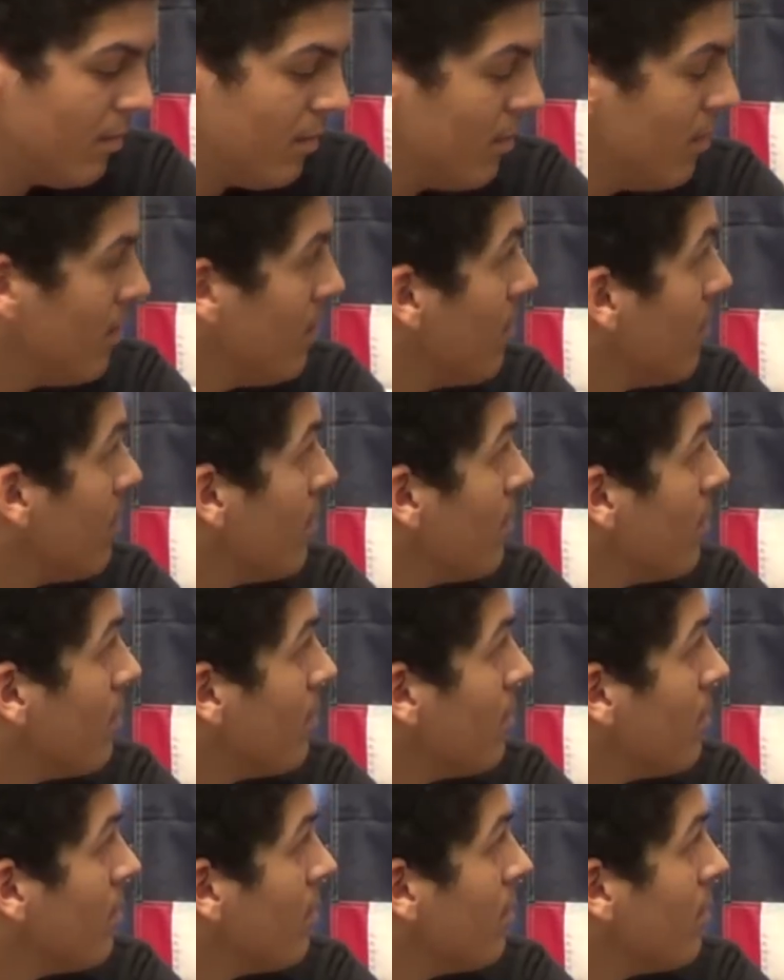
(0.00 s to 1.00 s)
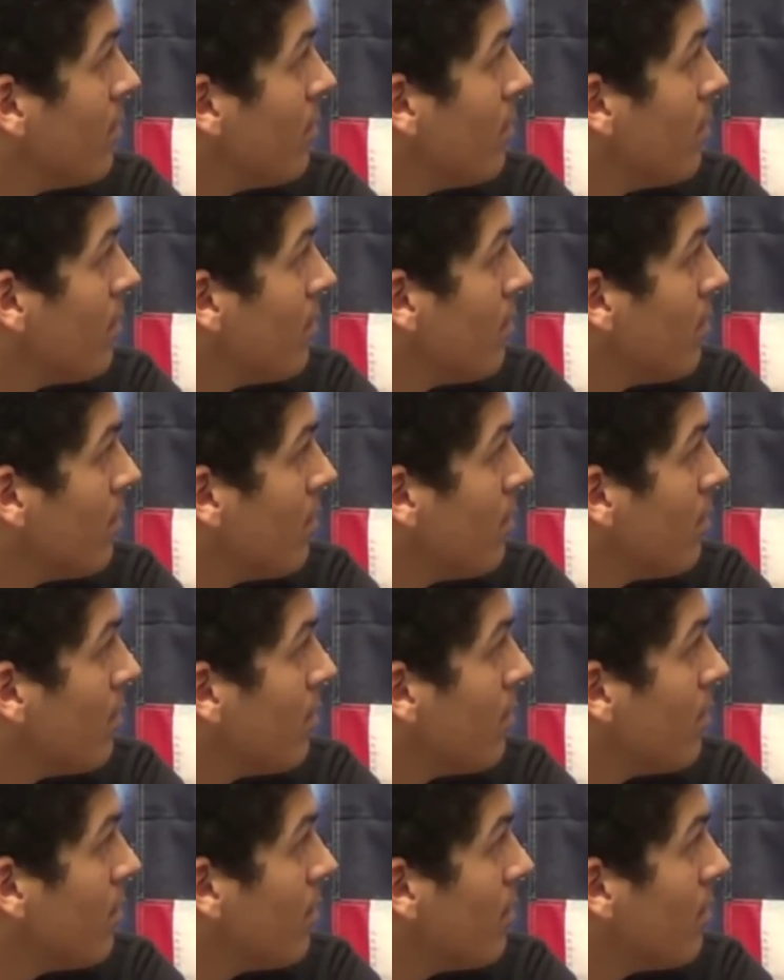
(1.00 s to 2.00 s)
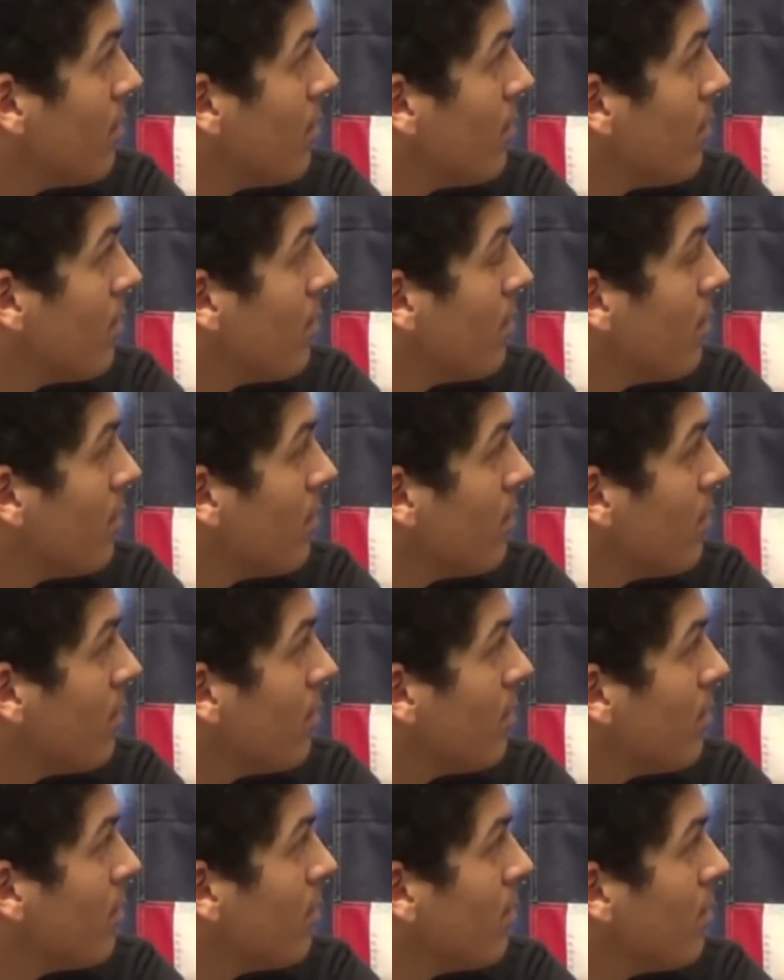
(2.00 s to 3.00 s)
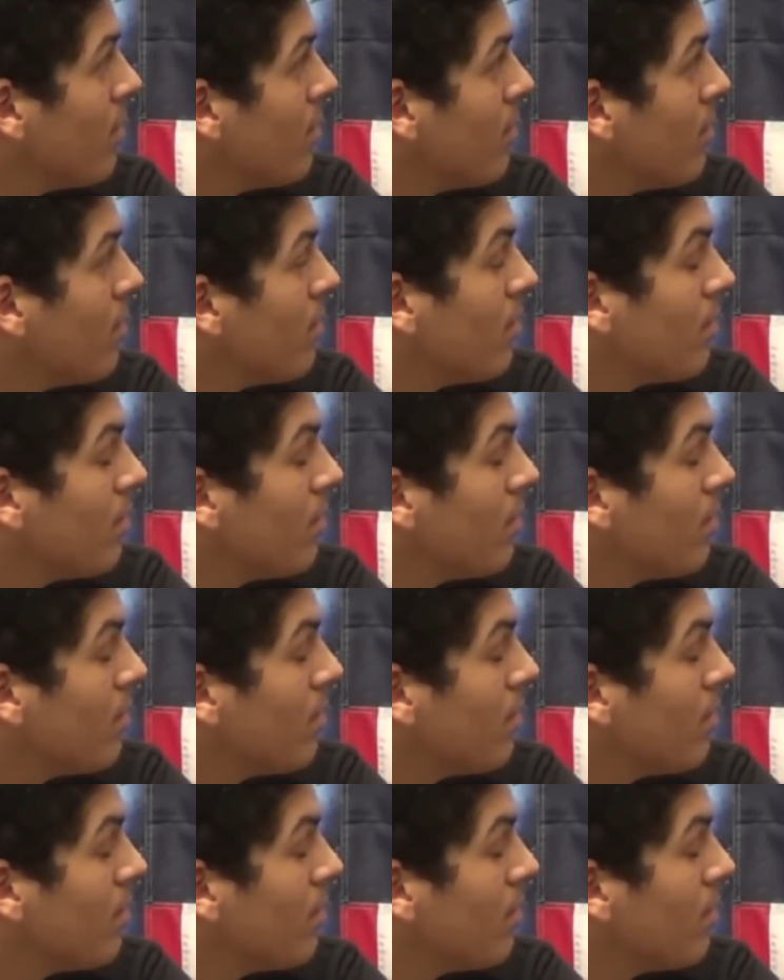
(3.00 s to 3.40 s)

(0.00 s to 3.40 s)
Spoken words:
(not speaking)